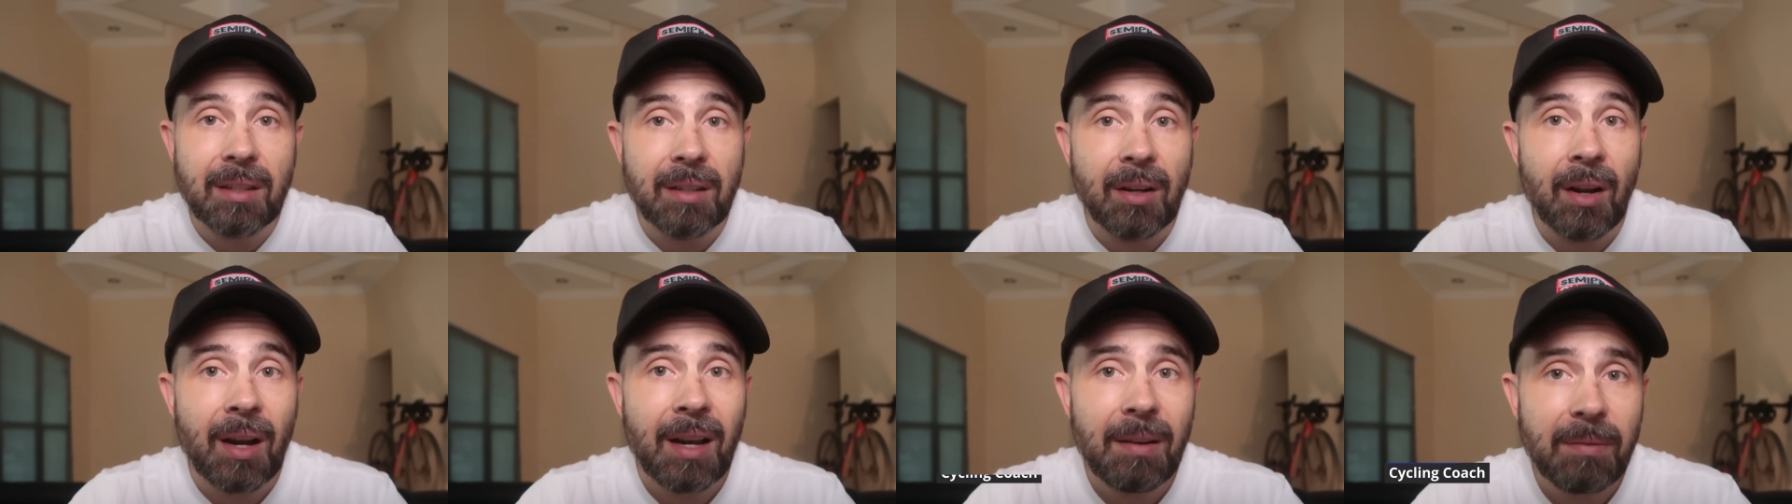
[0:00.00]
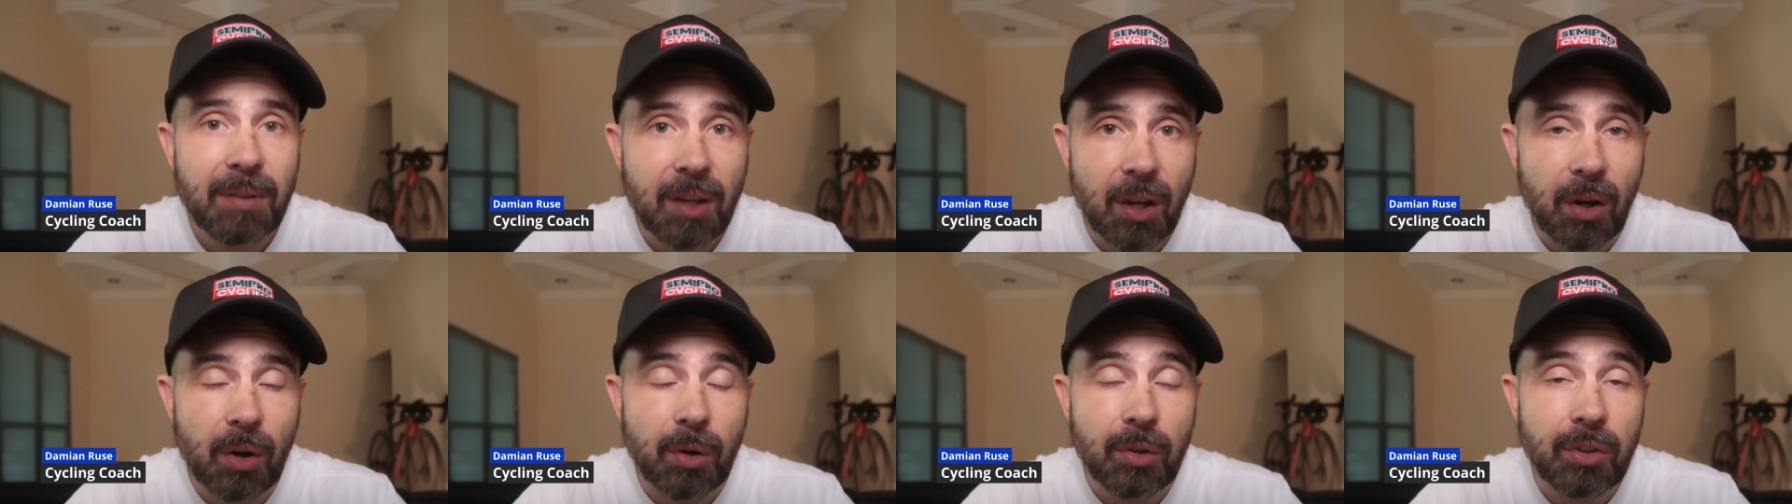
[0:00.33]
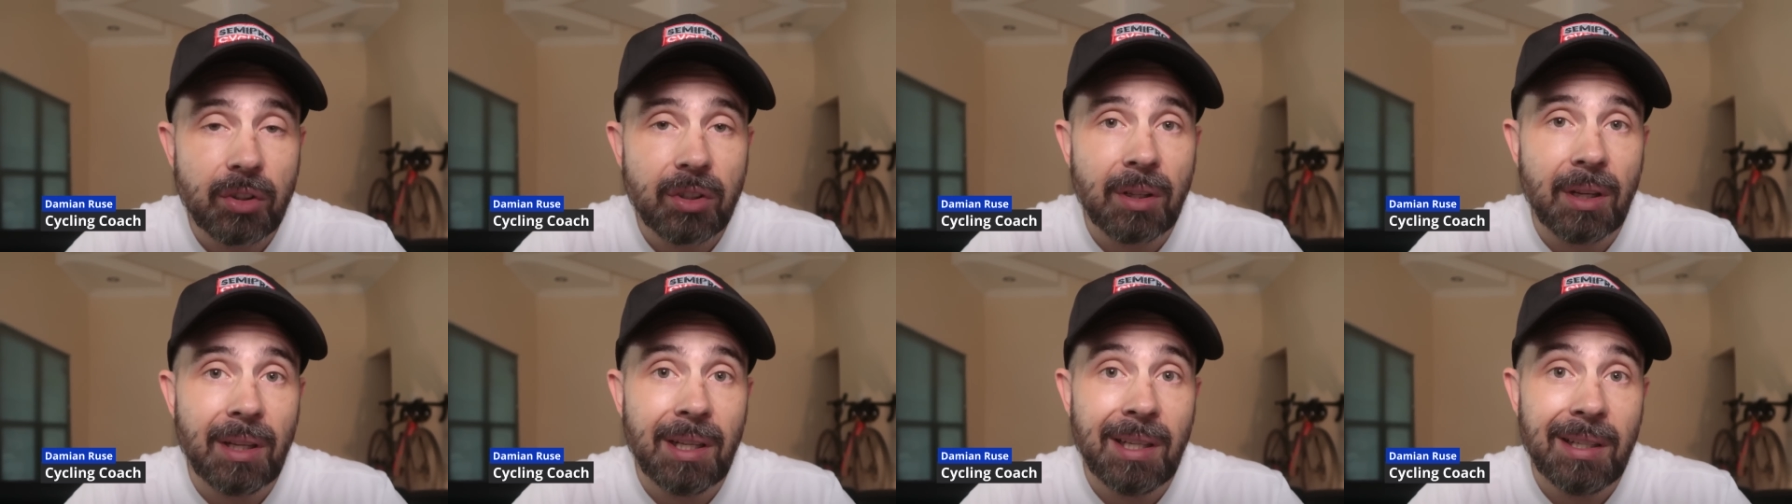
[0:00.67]
that I've
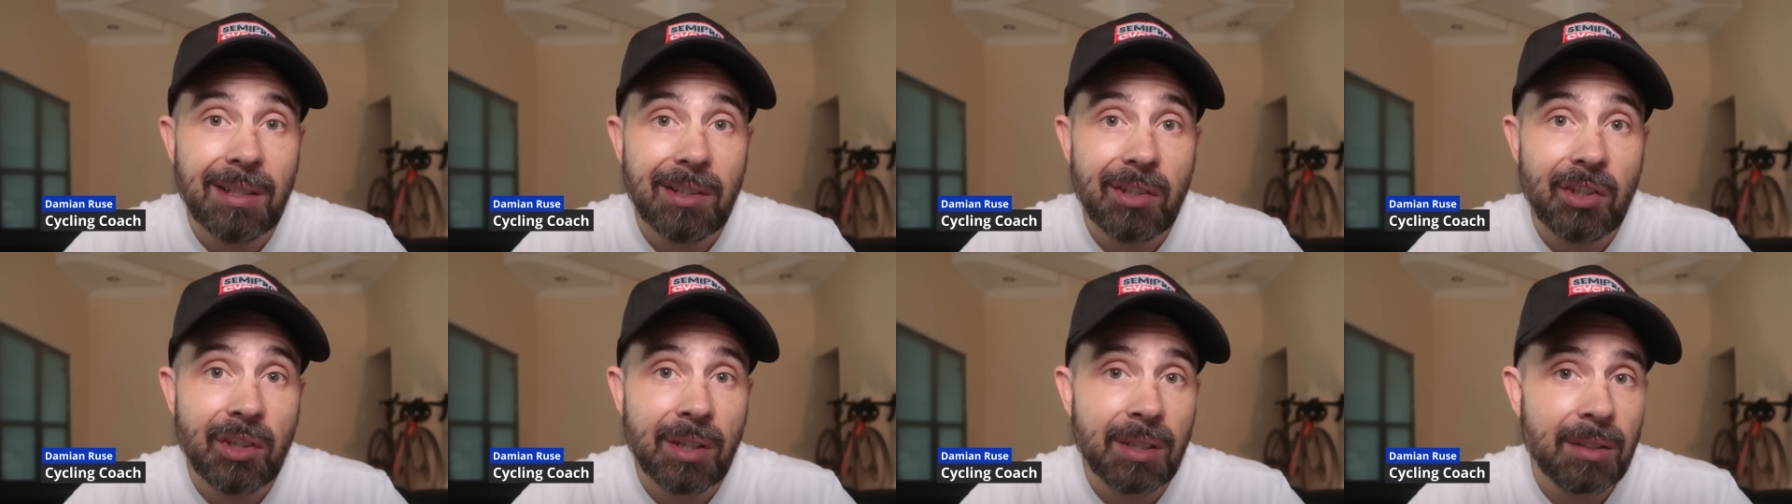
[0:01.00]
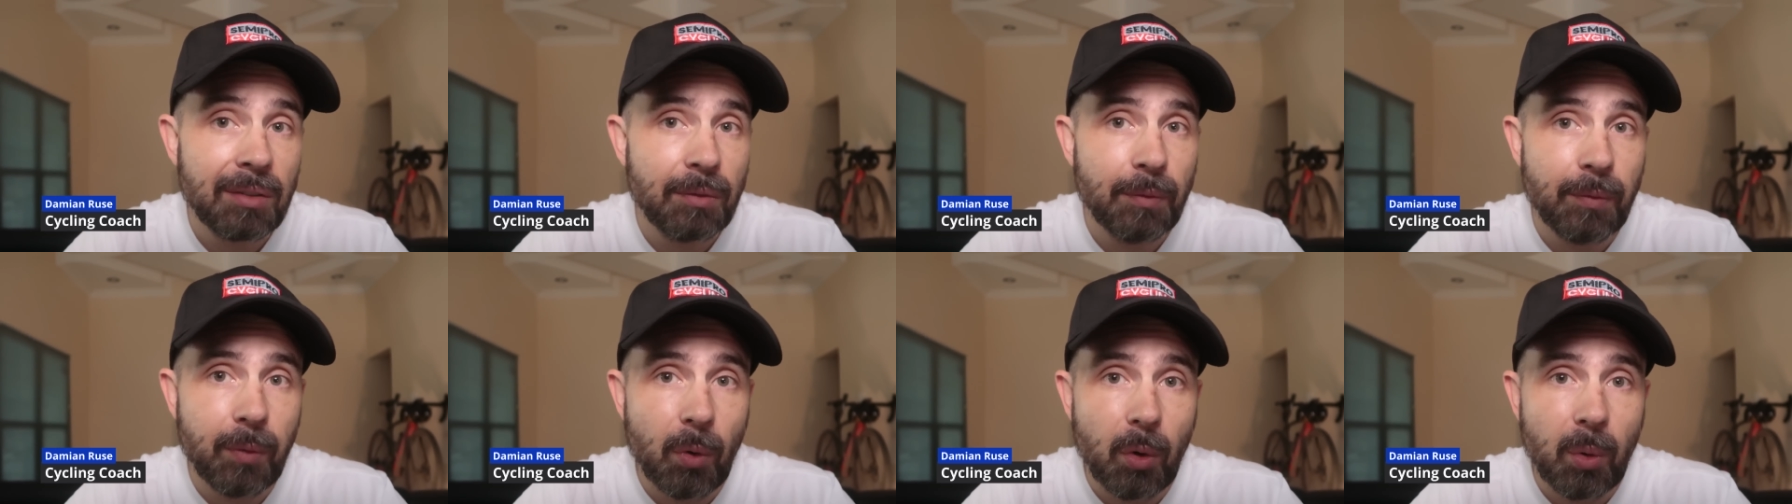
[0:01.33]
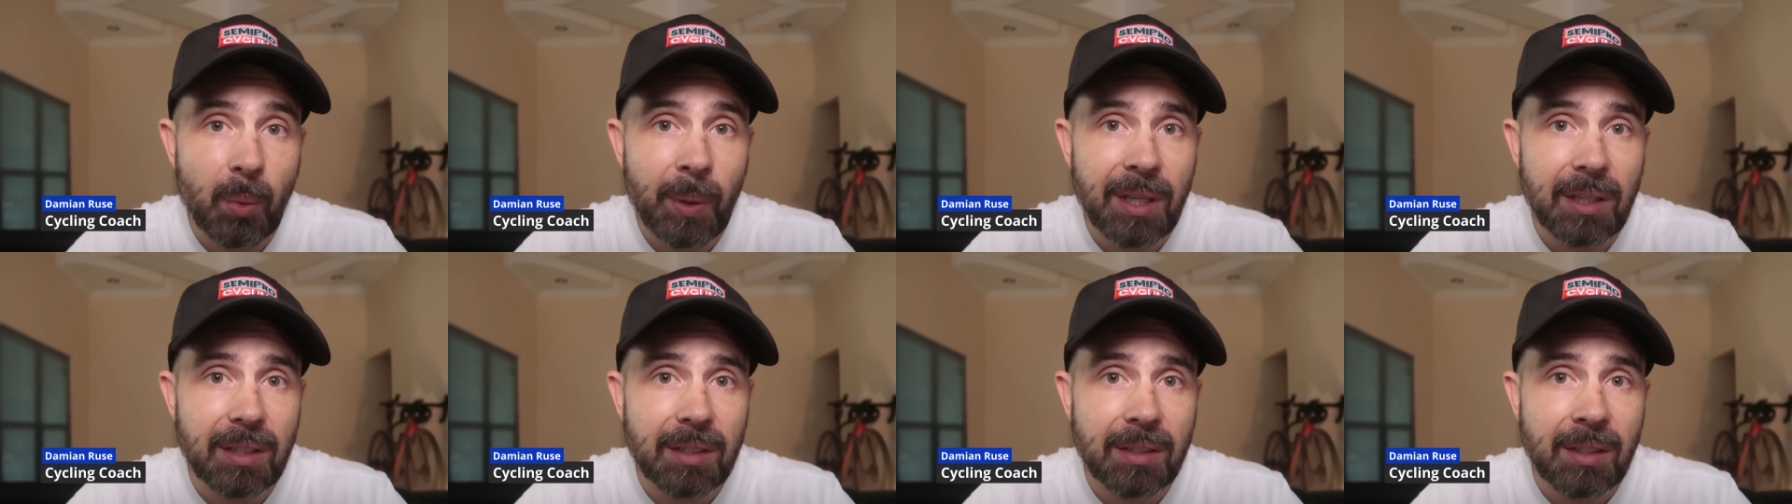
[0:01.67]
coached in just 4
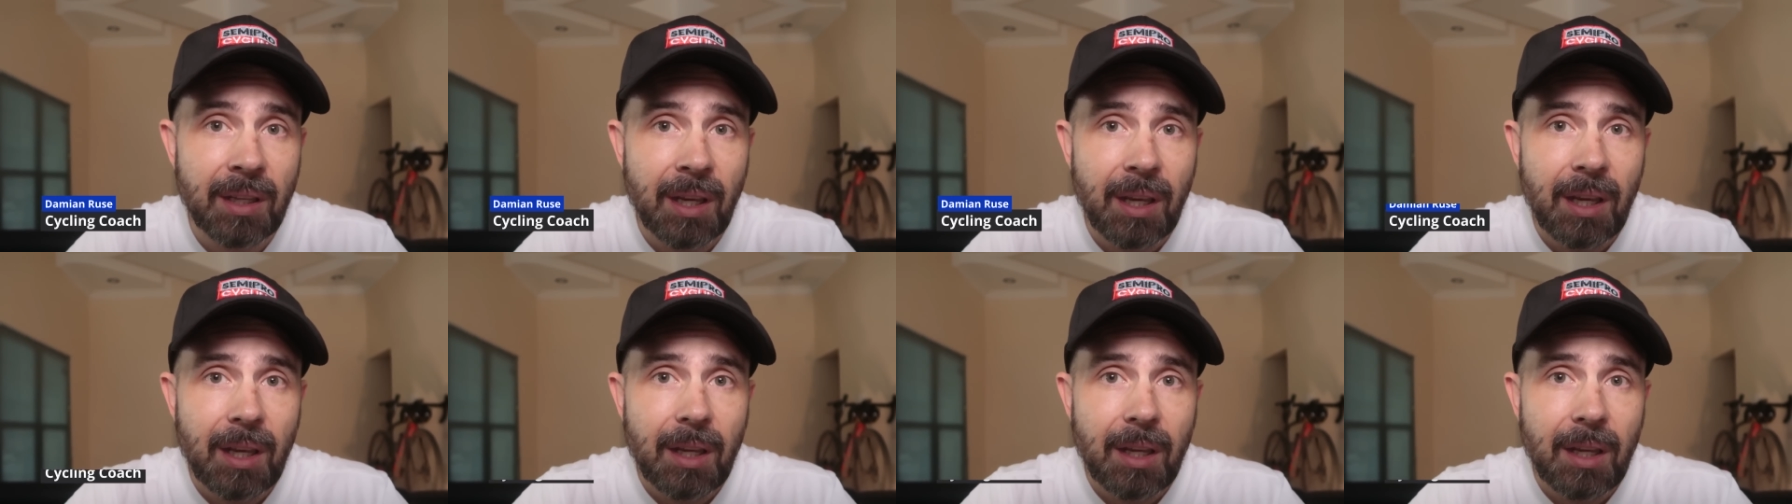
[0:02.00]
weeks.